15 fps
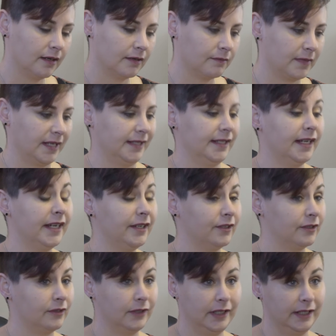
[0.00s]
My
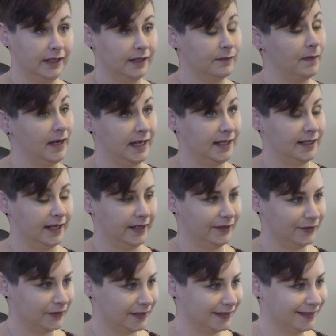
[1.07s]
title is many
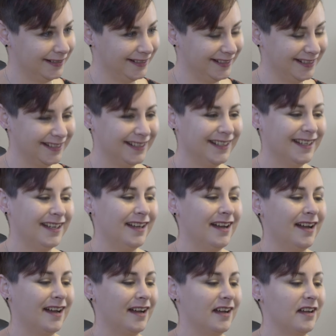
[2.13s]
titles.
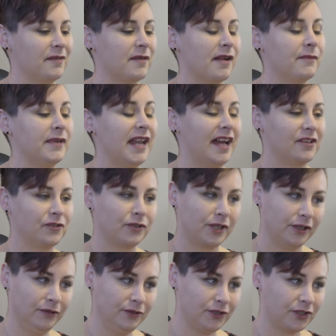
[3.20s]
I'm an Agile
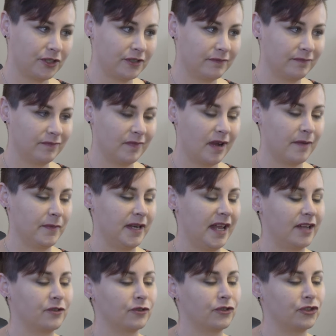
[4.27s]
Coach, I'm an
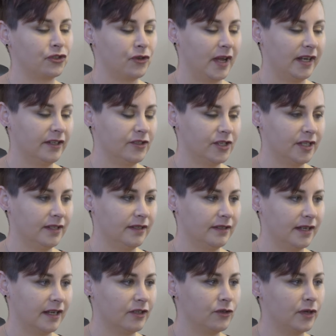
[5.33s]
Agile
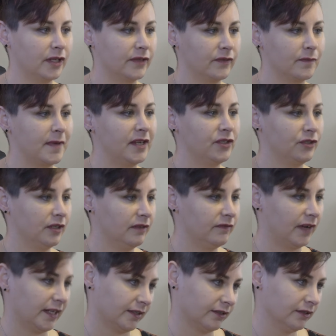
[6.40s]
Strategist and Transformation
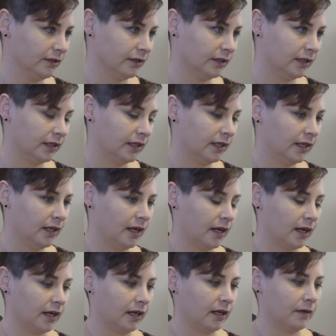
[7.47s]
Advisor,
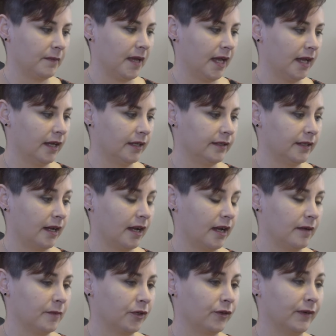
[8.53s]
and
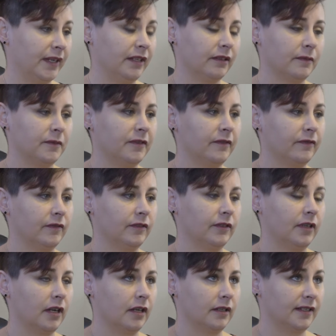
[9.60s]
I'm a curriculum
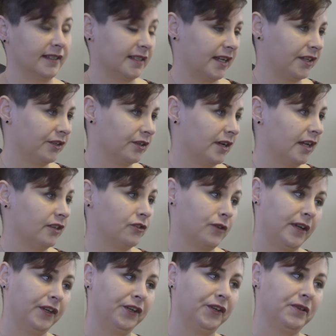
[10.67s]
designer and
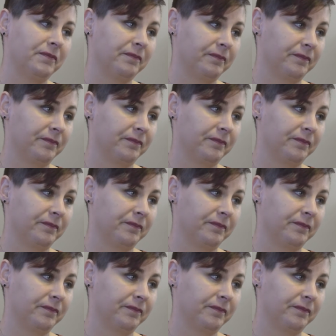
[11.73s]
trainer.